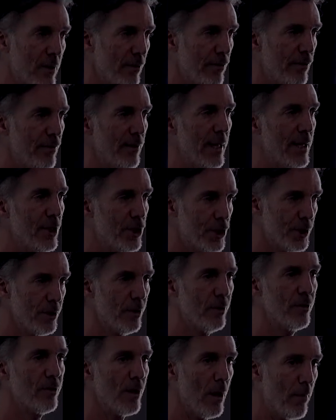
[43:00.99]

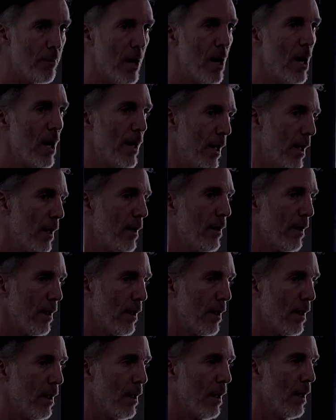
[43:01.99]
deflations upon it.
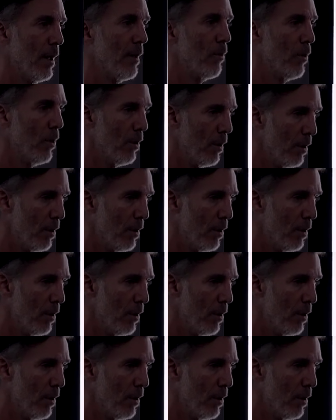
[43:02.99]
And